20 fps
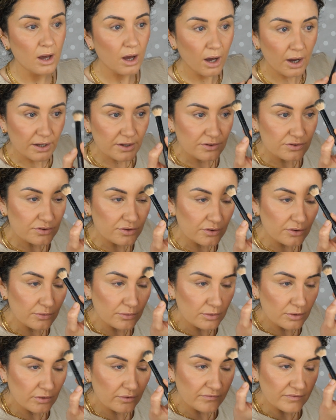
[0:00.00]
I do
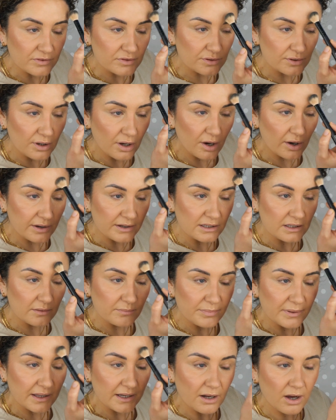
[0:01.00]
love a tiny
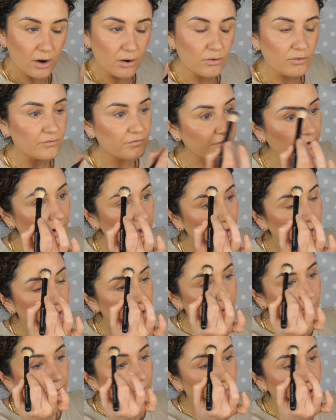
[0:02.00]
bit over
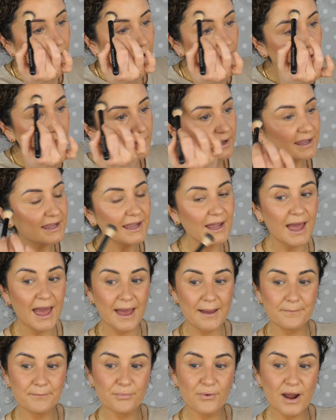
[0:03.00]
my
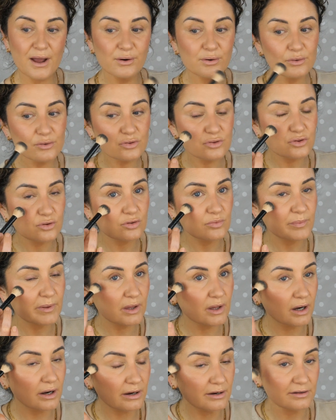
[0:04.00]
brows, just
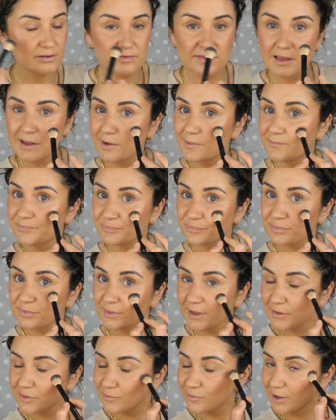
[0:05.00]
because
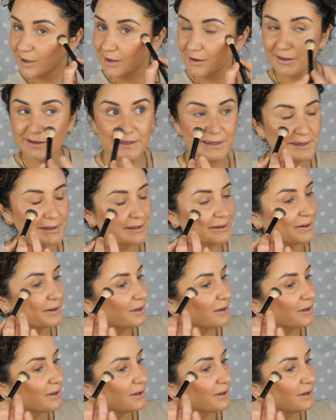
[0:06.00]
that's what I like.